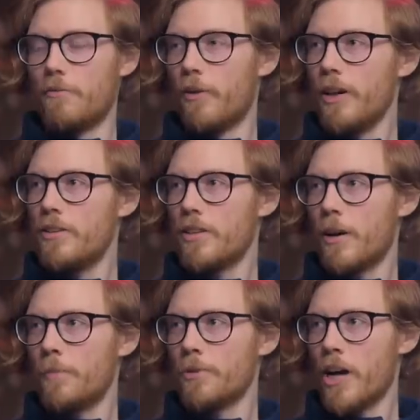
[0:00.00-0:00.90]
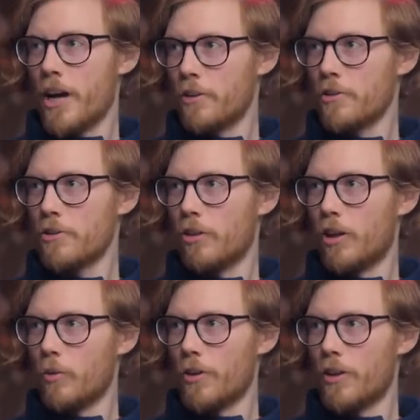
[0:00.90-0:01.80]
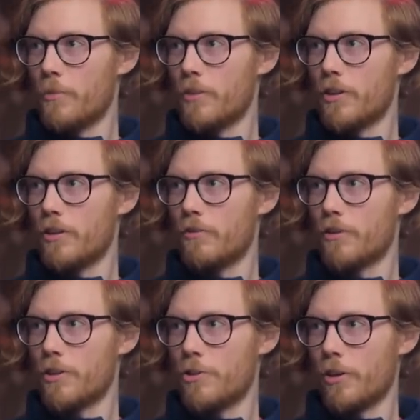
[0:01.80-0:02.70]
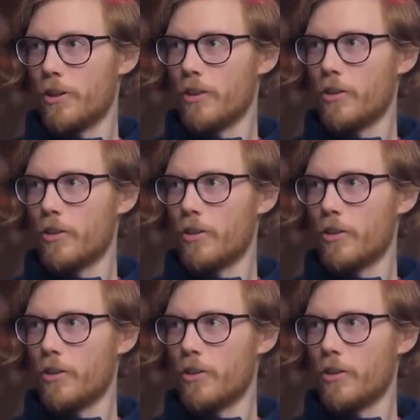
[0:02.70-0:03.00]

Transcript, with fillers: invites a couple tigers along with him in, for the journey,